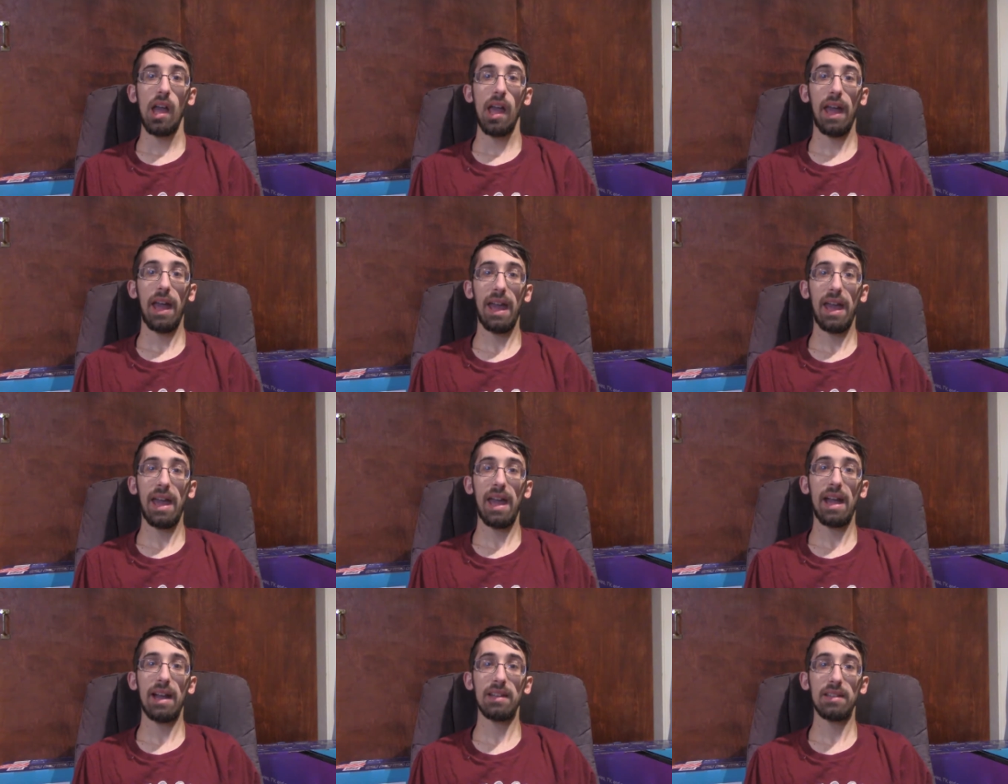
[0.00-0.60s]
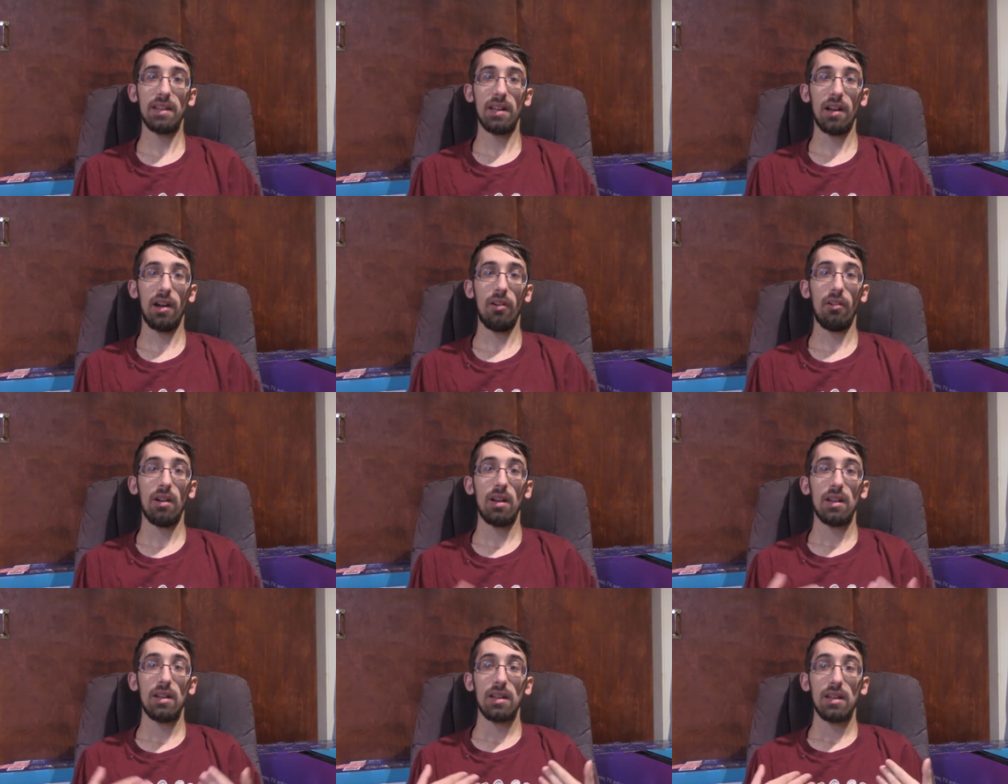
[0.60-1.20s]
And, you
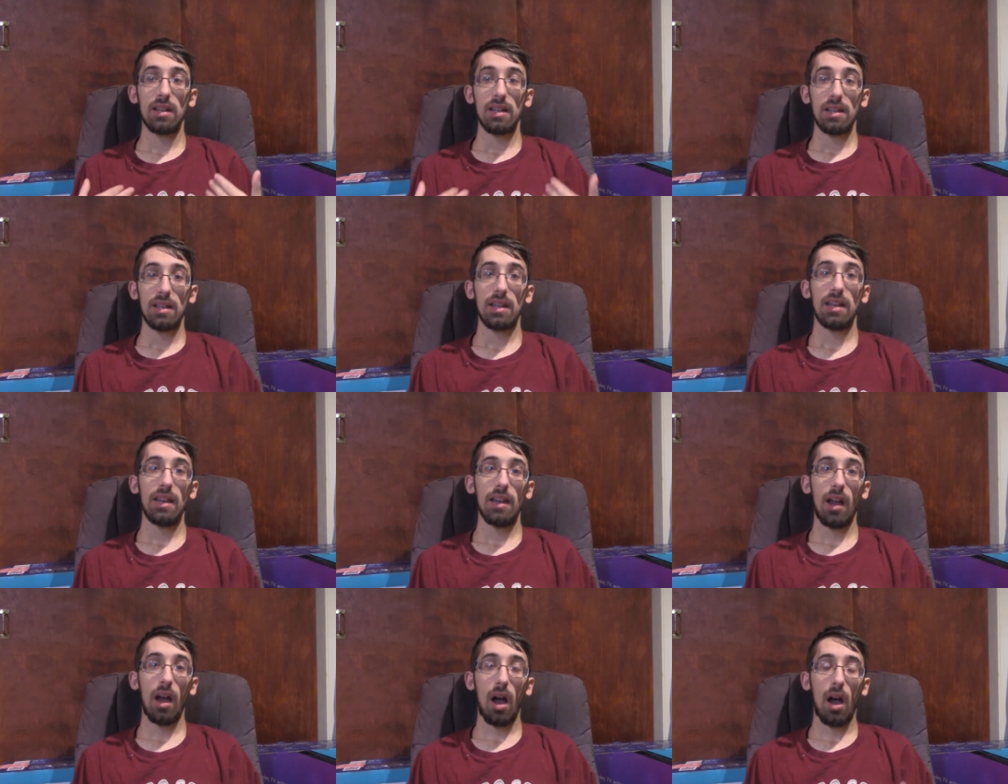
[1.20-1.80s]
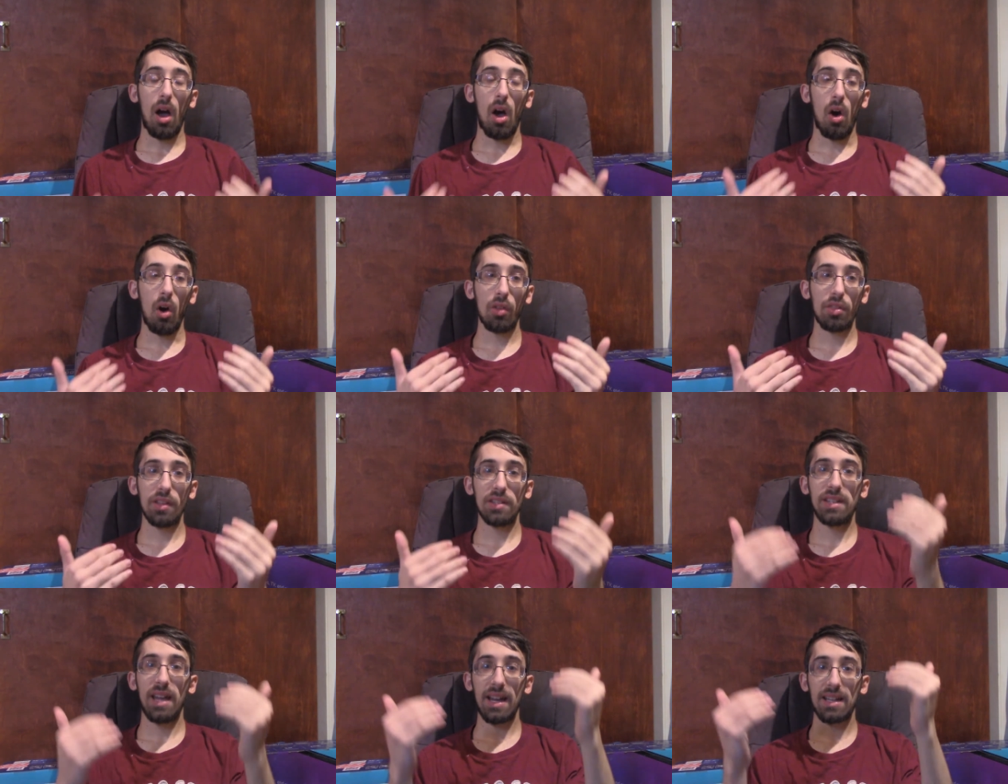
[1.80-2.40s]
know, all
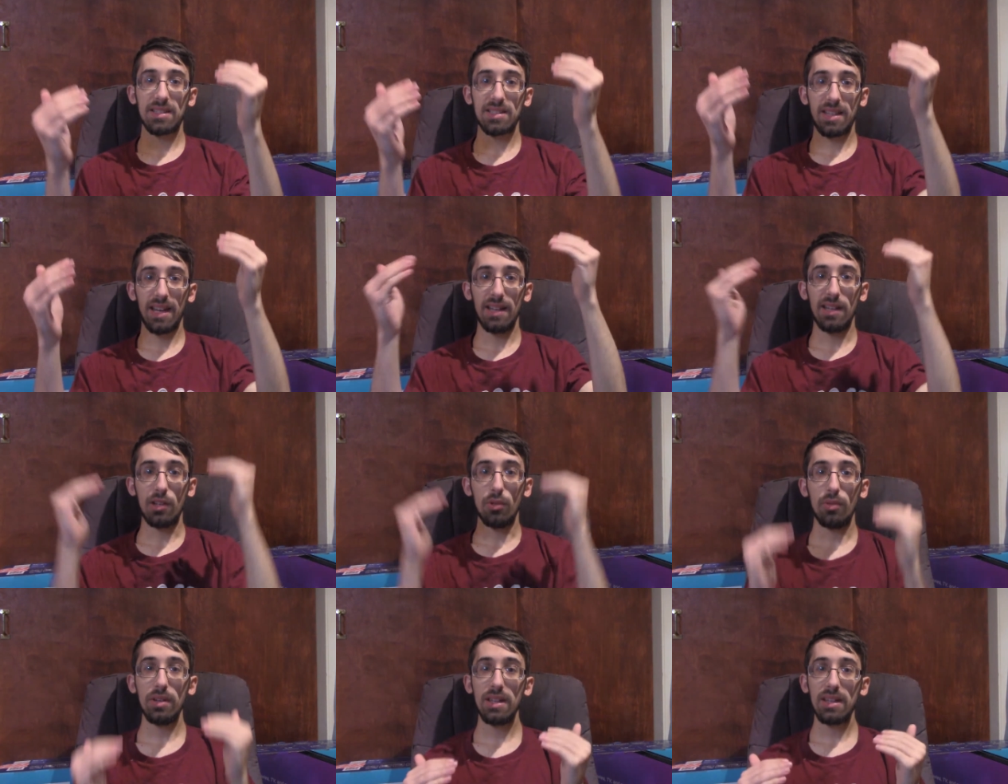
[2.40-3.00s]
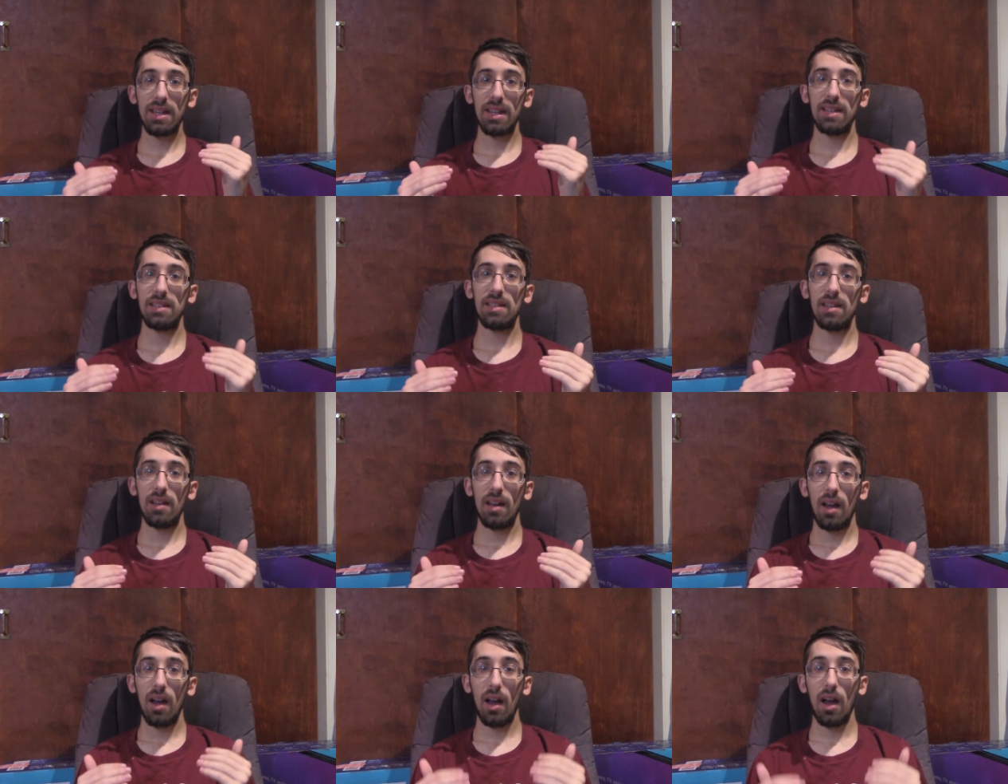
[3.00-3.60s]
the decks getting weakened